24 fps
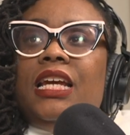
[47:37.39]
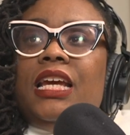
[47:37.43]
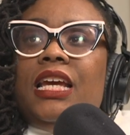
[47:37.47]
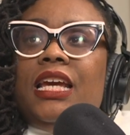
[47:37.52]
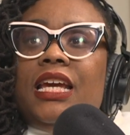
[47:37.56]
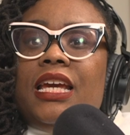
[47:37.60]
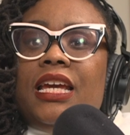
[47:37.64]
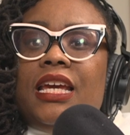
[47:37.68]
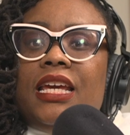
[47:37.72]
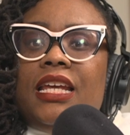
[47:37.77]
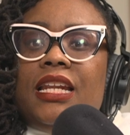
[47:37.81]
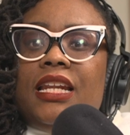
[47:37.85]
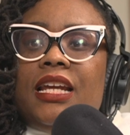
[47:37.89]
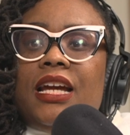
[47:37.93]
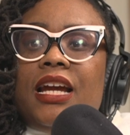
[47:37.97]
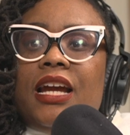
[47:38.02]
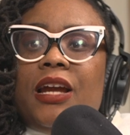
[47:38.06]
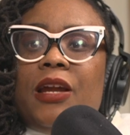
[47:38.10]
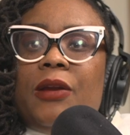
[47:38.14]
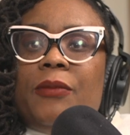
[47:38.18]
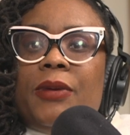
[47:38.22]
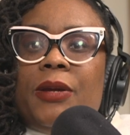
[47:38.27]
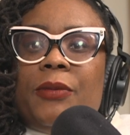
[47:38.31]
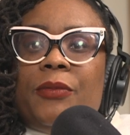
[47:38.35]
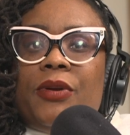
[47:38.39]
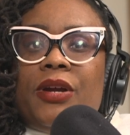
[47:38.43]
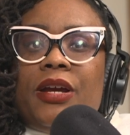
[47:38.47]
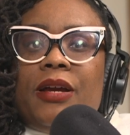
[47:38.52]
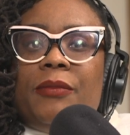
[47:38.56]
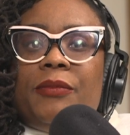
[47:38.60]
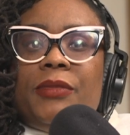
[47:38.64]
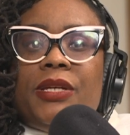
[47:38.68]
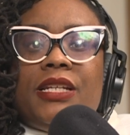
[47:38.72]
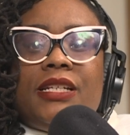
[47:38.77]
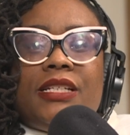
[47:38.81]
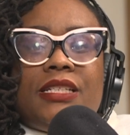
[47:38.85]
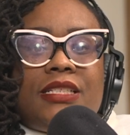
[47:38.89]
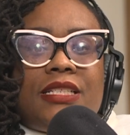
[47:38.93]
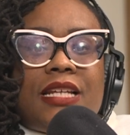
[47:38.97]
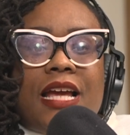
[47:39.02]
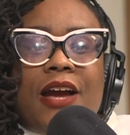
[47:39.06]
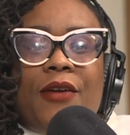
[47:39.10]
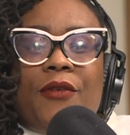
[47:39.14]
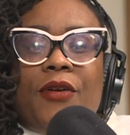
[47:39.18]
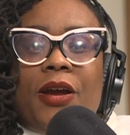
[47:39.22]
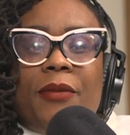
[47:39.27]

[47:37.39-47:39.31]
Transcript: And I remember I'm in the shower.